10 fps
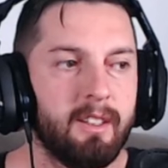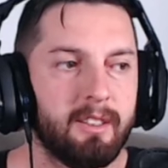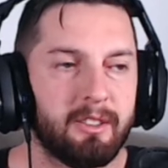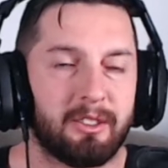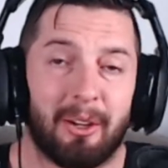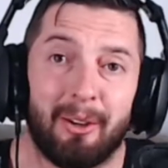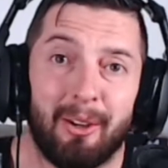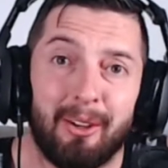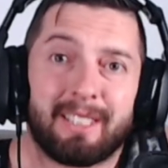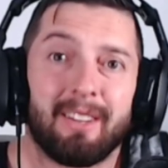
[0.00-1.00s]
So
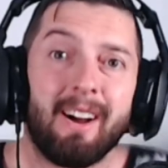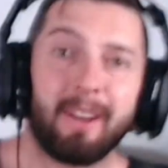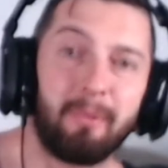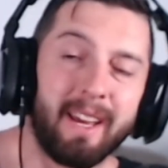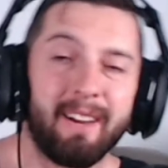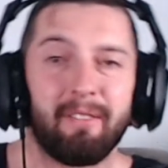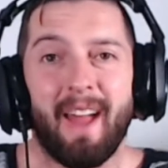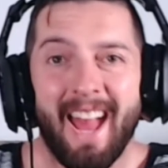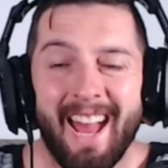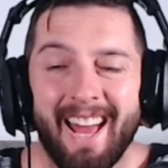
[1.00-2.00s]
looks like we have
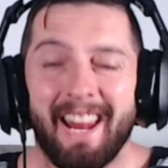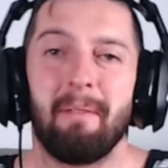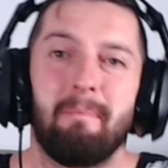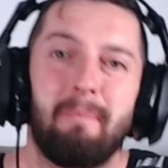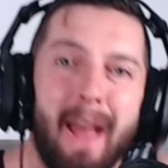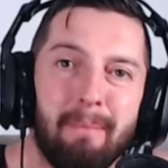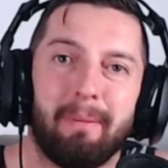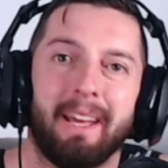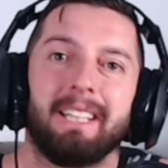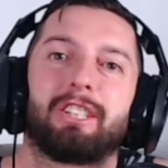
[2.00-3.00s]
had a
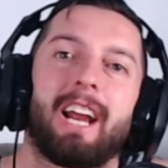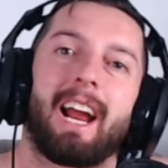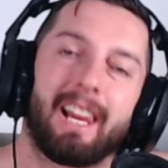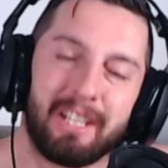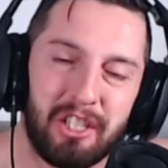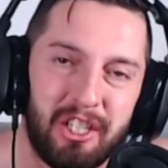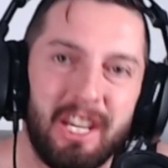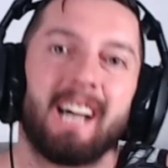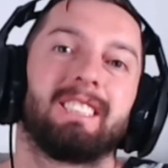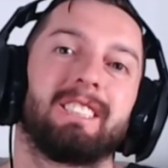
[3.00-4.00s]
Batman trailer
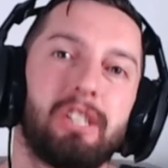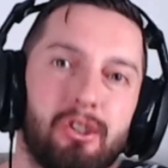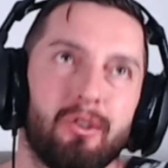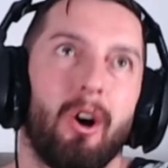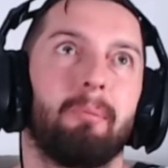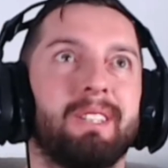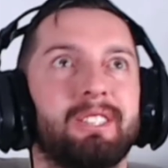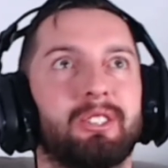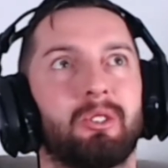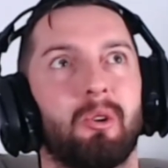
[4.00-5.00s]
just dropped.
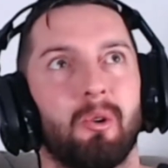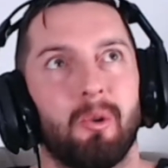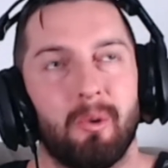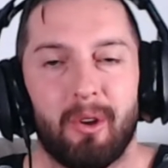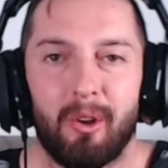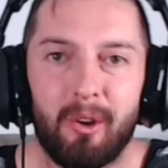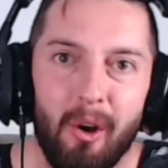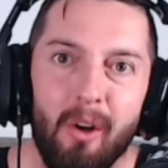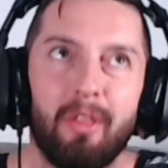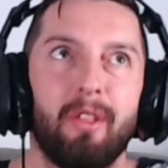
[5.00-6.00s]
It's called
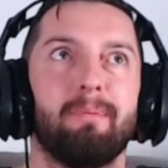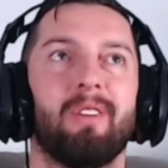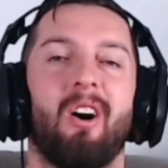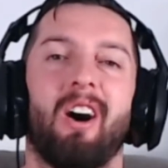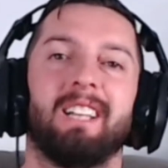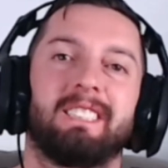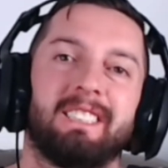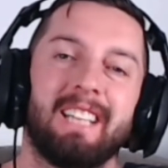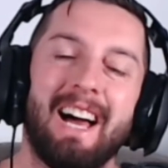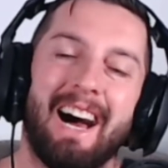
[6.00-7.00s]
Gotham
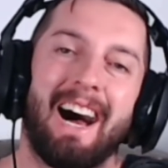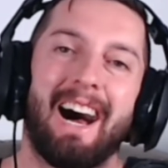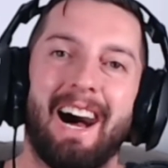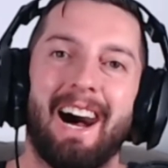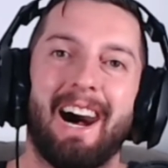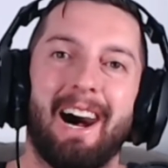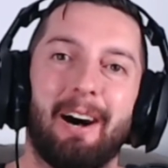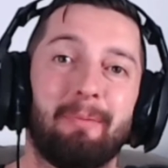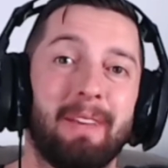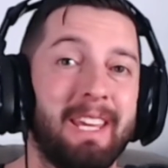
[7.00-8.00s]
Knights.
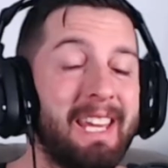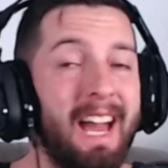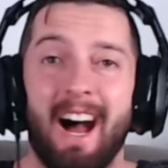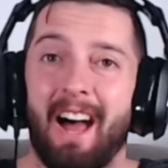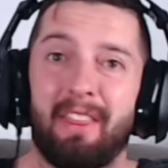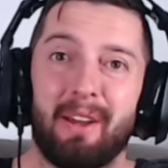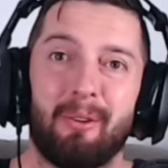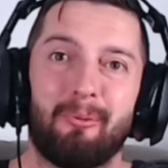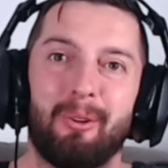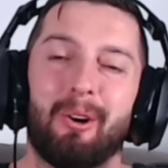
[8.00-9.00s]
Yeah, I think
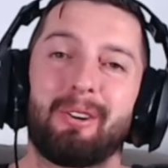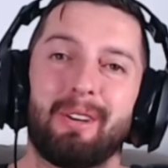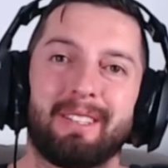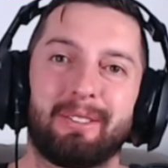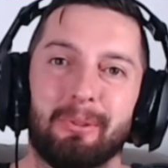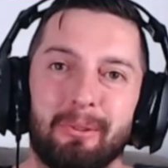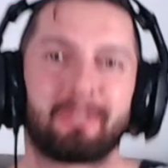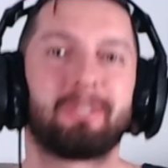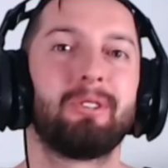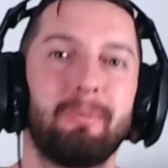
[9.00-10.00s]
we're not going to
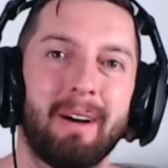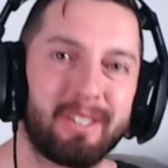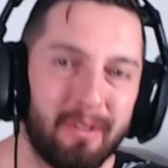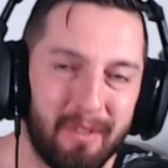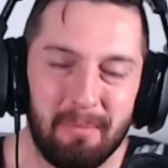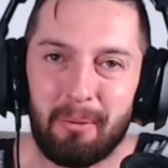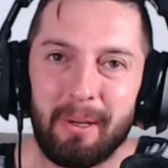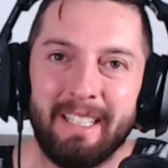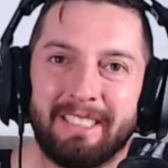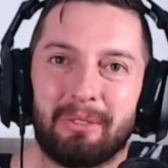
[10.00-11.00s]
talk too much of the
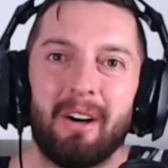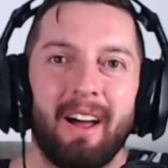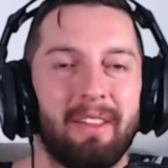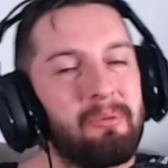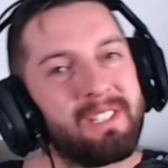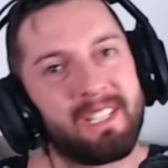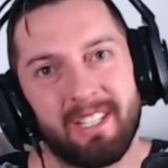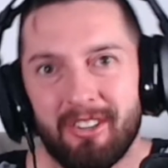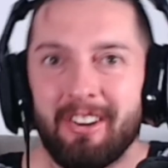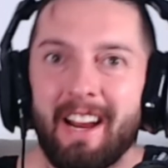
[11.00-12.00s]
pre-talk. I think we're just going
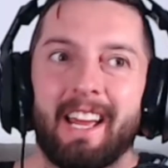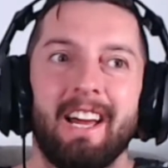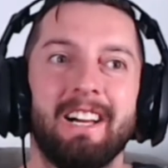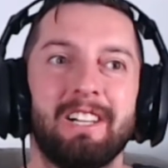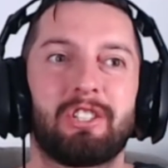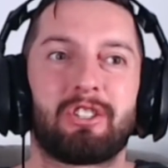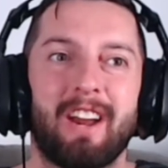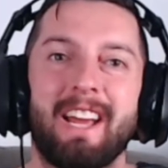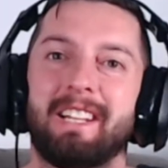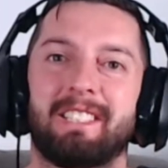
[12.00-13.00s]
to crack
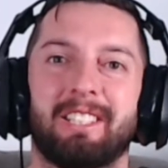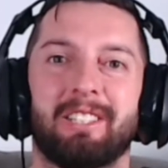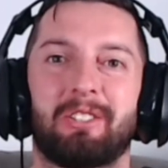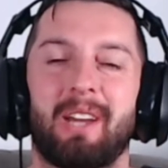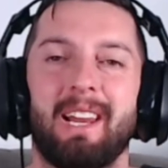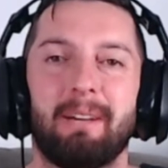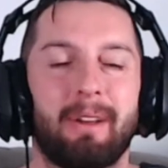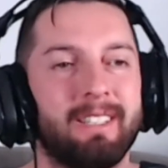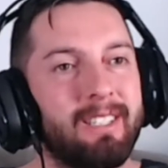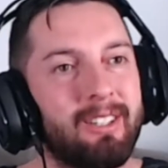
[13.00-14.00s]
straight into the trailer,
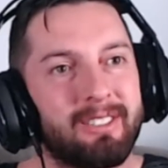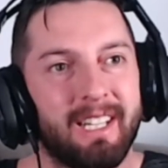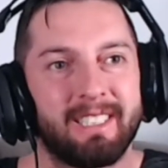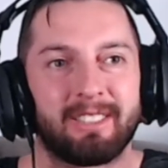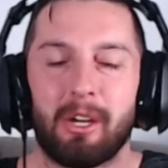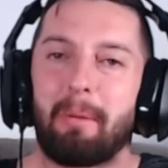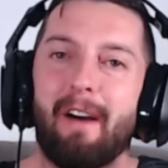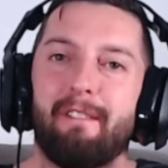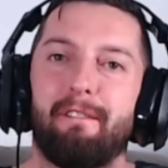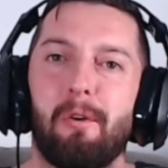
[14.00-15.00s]
but it looks like it's got
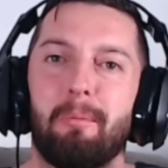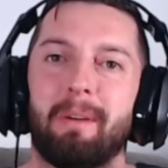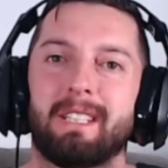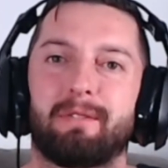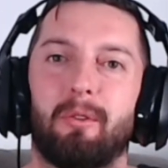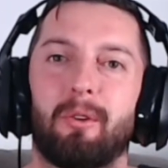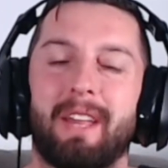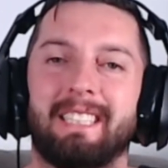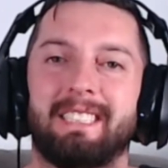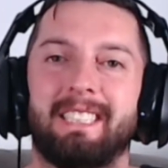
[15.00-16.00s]
about 4 minutes
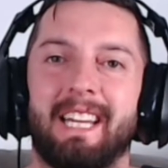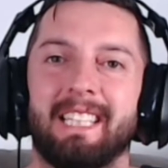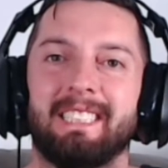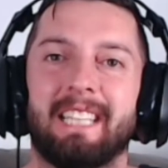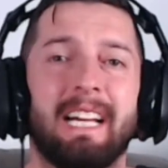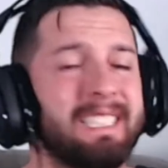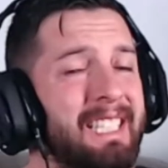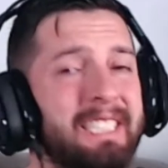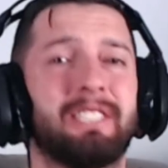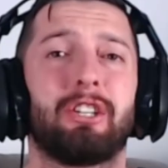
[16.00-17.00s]
48 seconds,
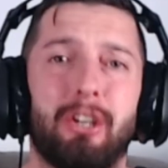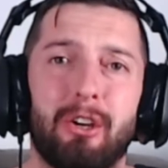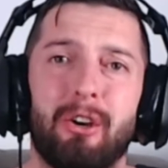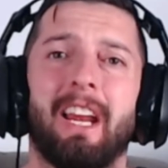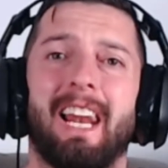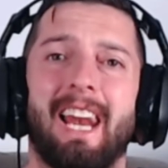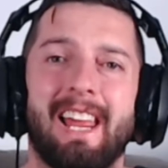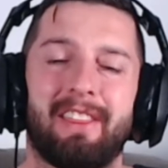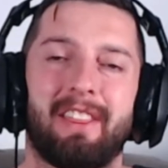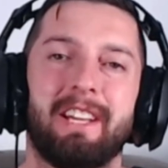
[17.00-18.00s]
so it's a good
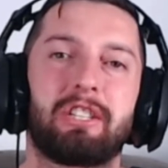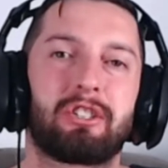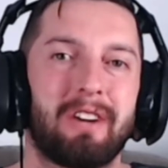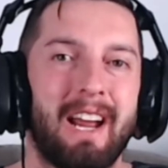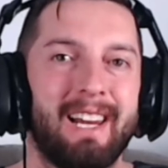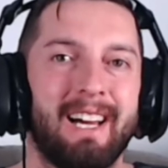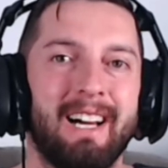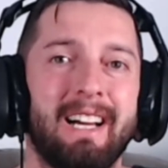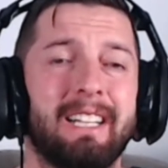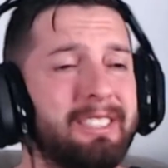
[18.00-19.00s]
lengthy trailer.
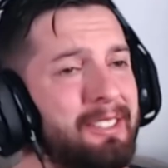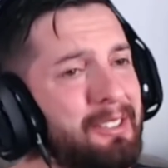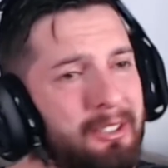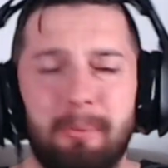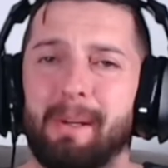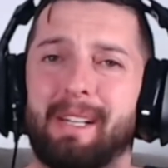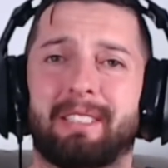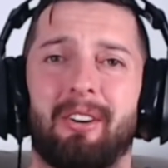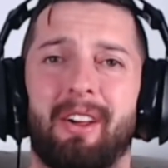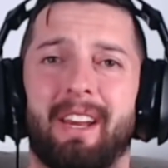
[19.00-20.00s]
So super
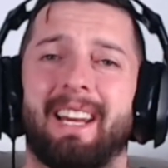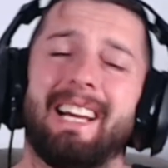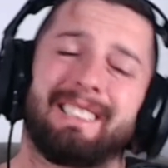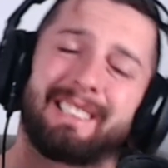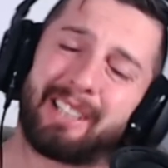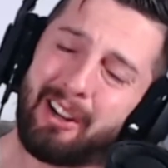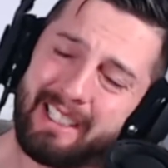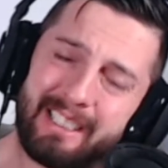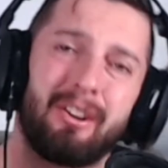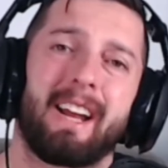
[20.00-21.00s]
excited, let's go,
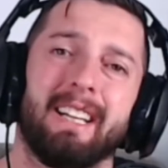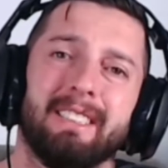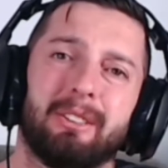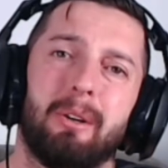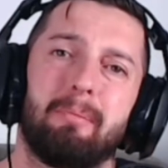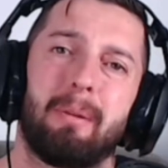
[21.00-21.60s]
let's crack into it.